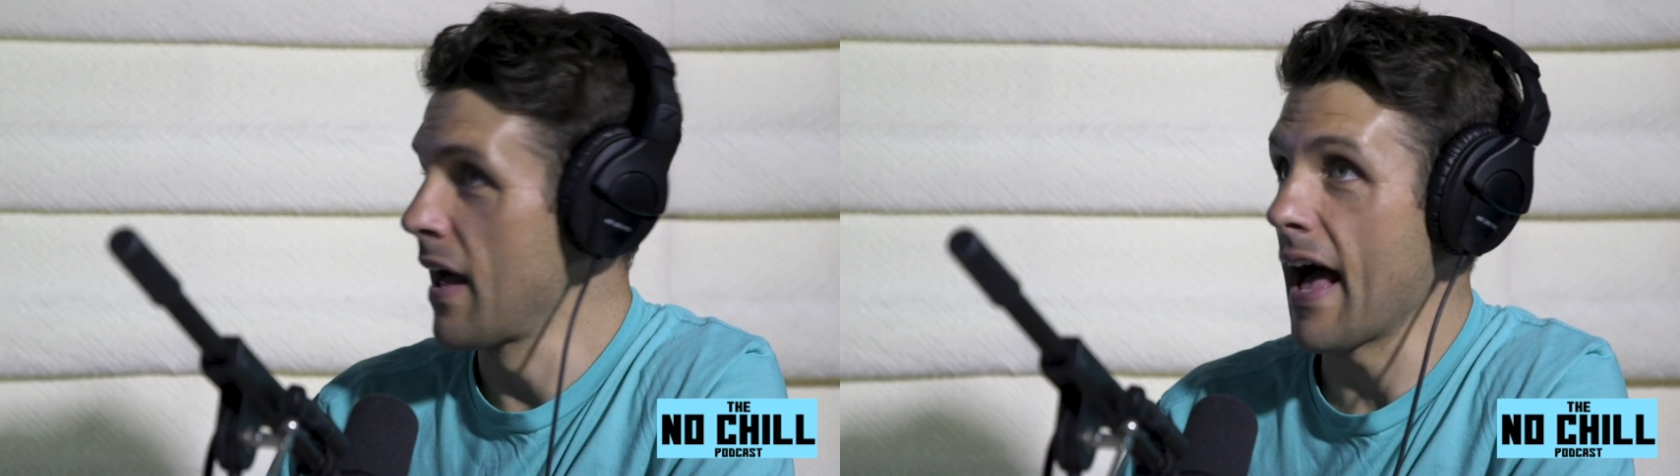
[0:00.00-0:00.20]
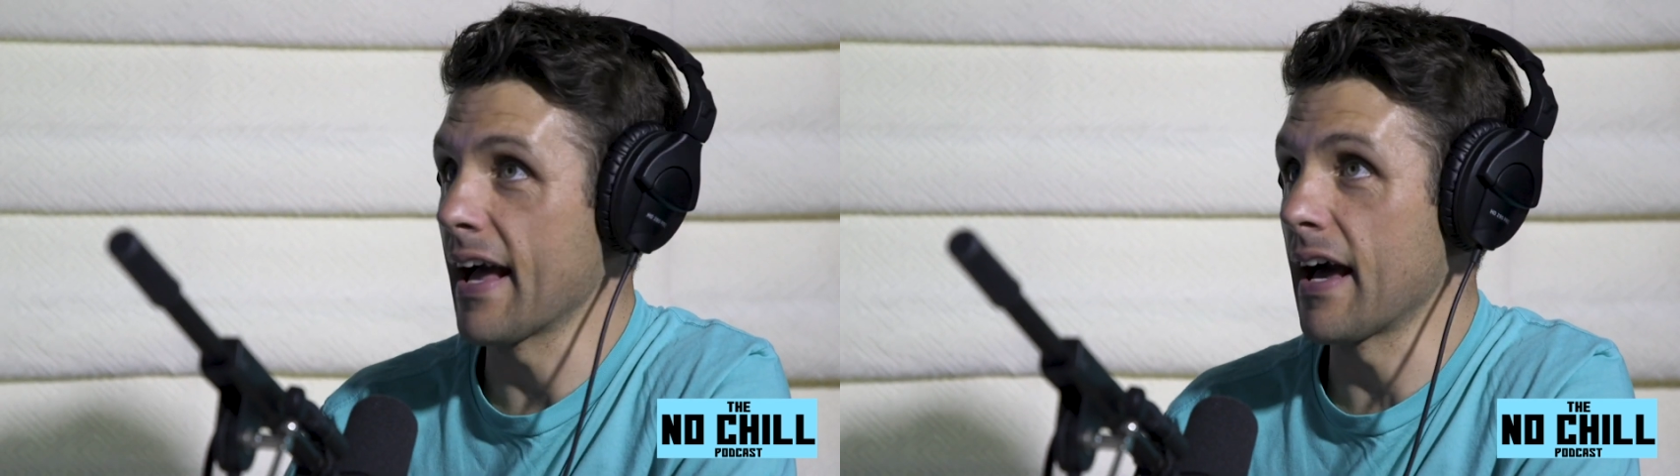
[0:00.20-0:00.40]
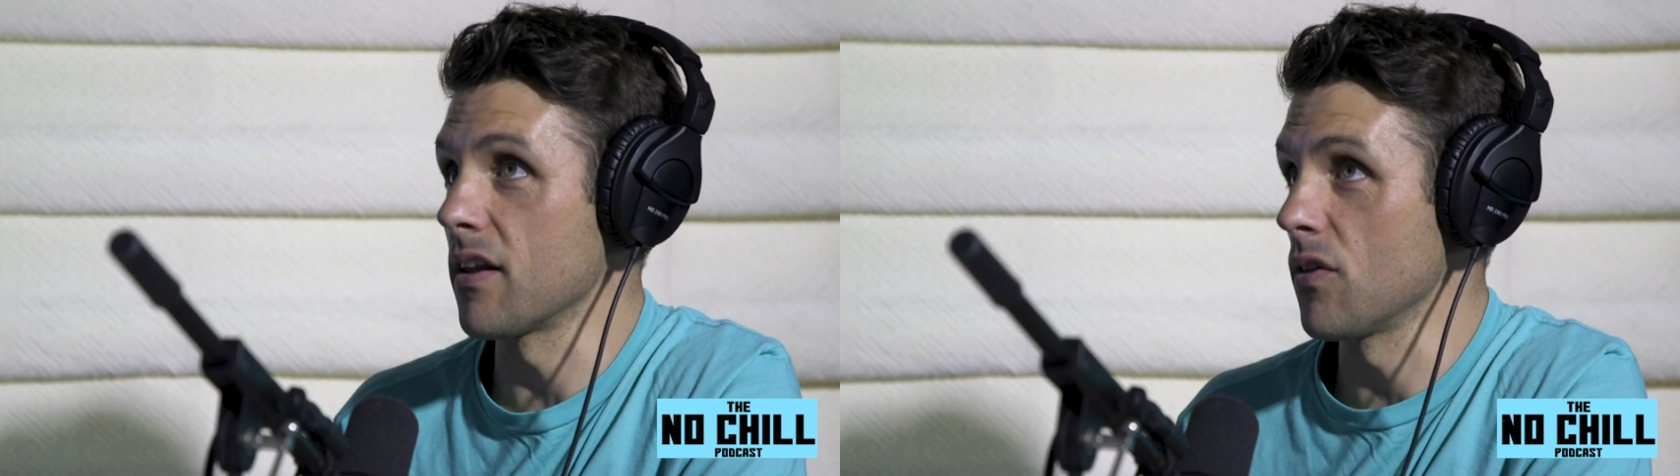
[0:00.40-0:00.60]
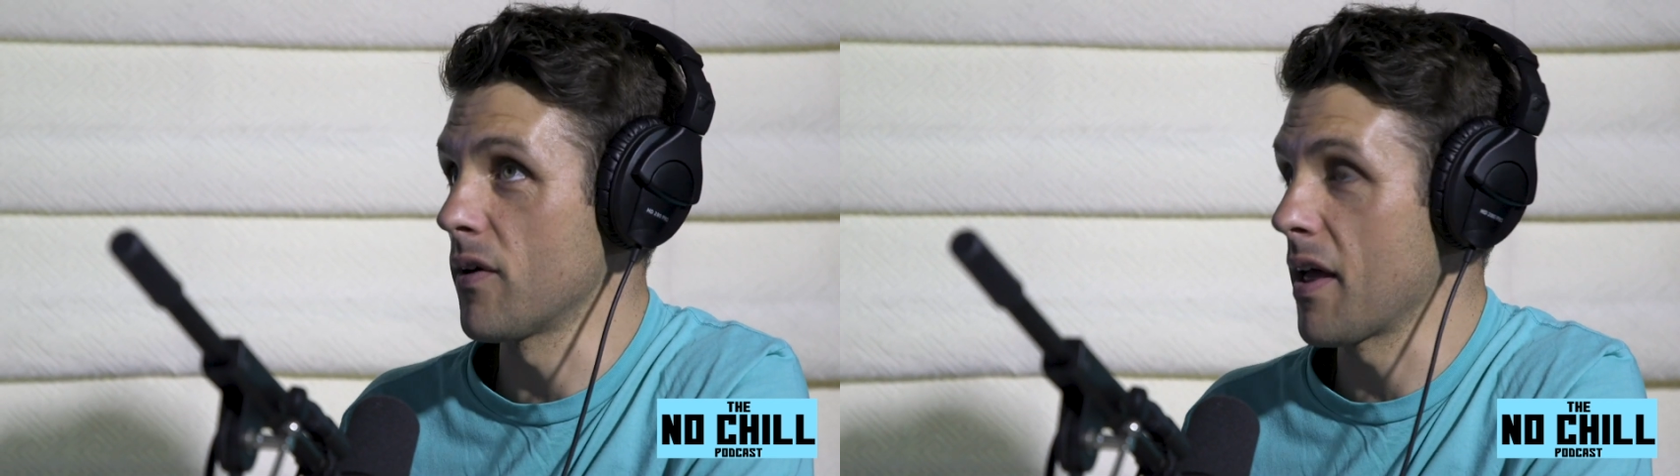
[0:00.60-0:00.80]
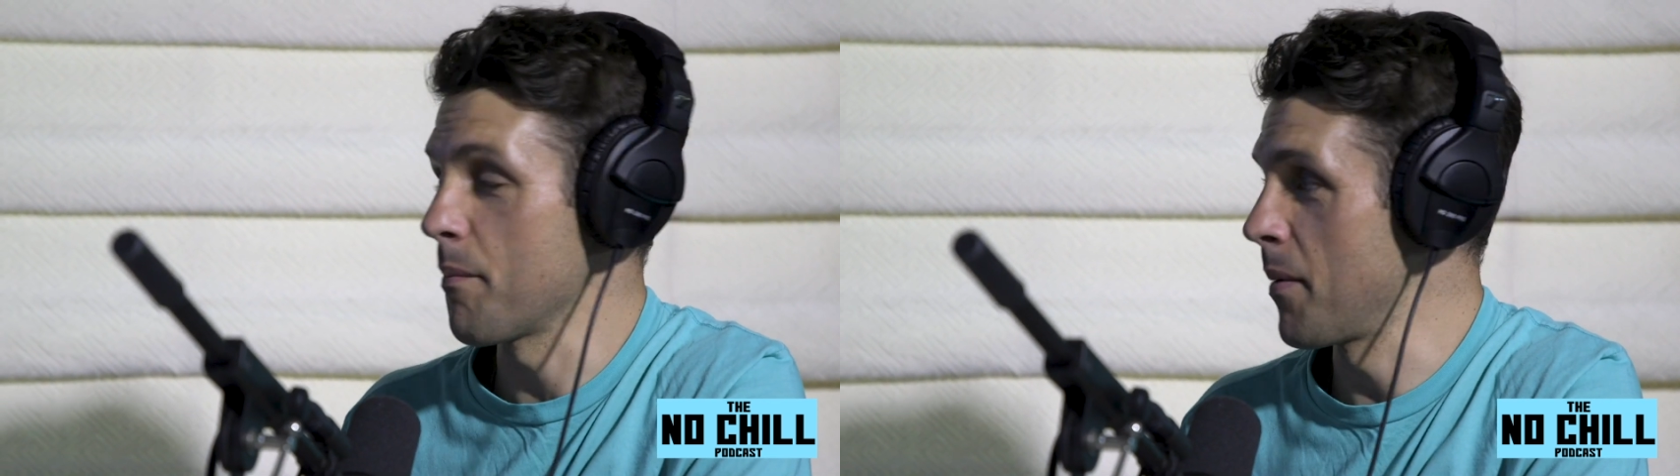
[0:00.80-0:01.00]
I got to
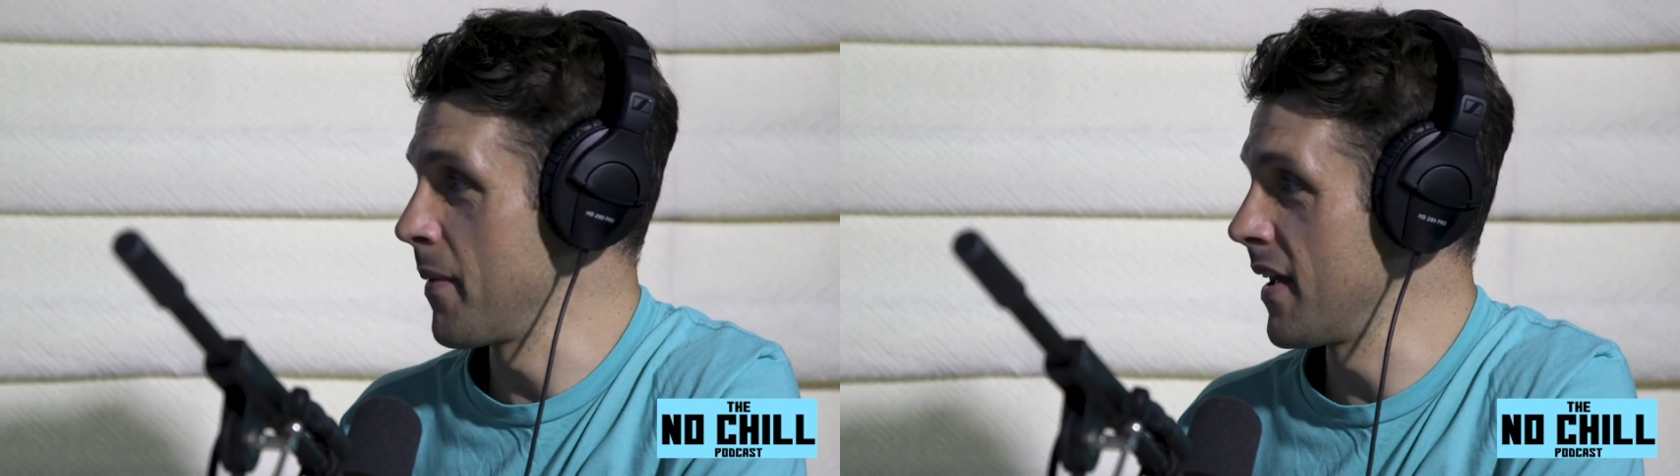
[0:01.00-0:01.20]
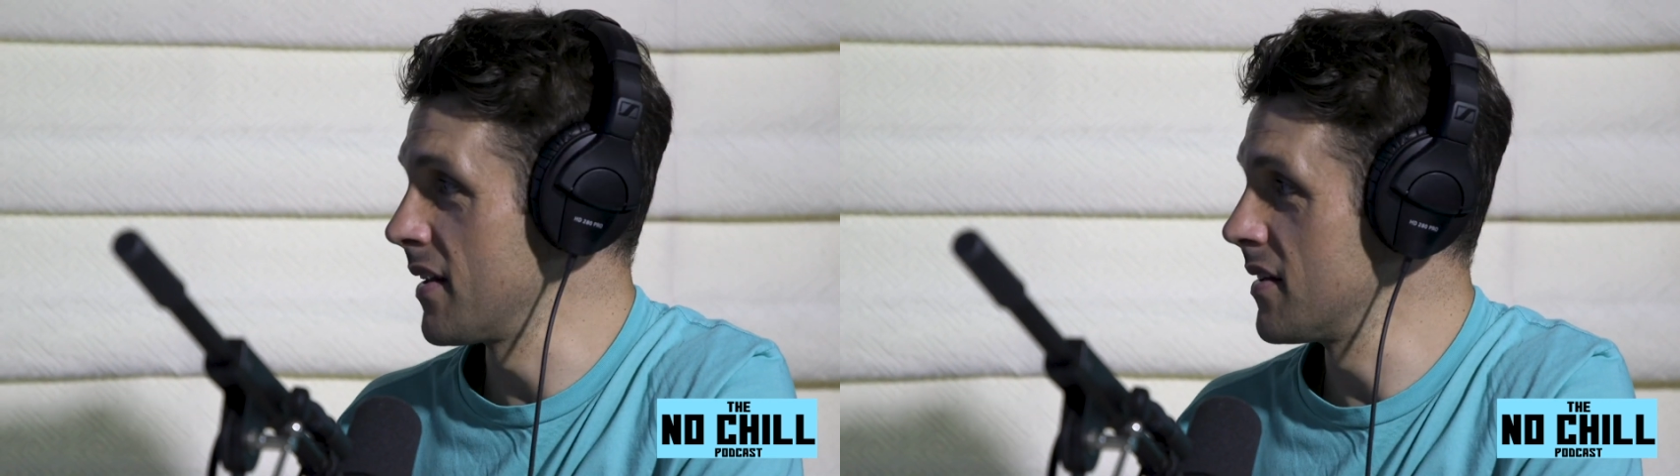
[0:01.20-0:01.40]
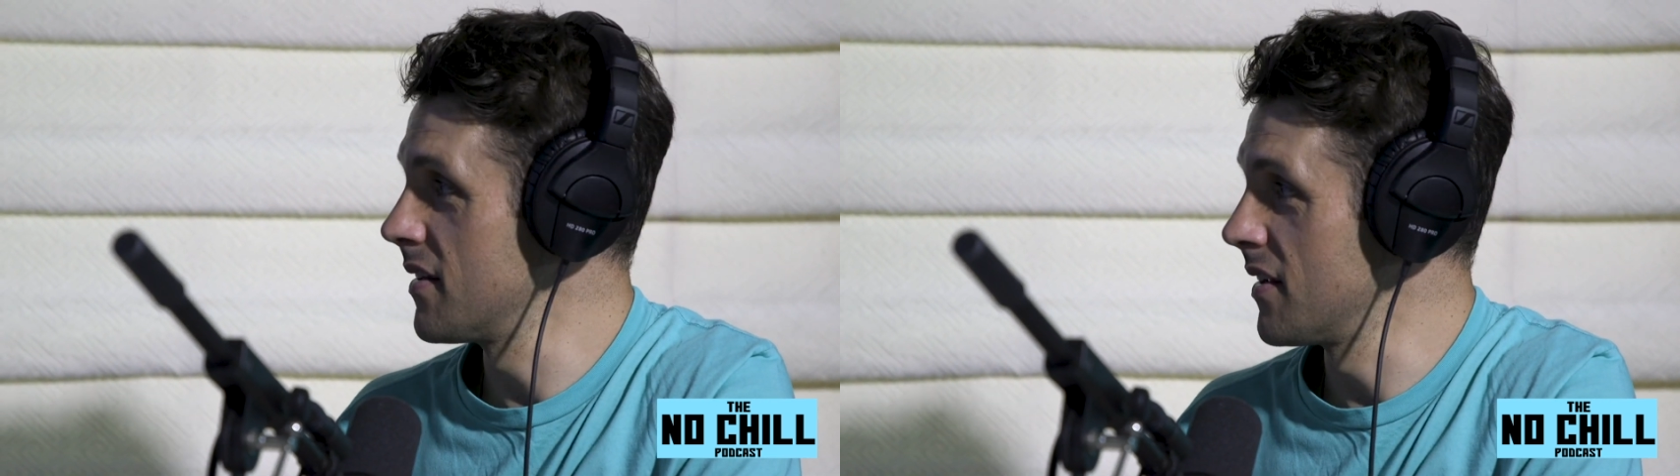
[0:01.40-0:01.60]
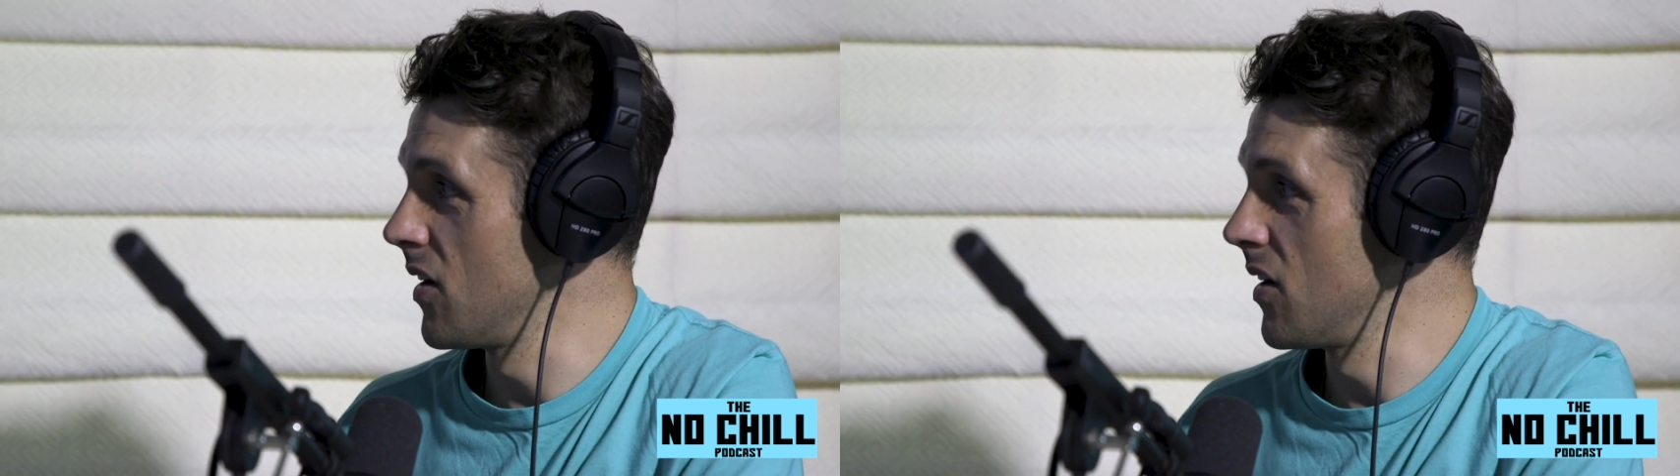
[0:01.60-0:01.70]
locate my man,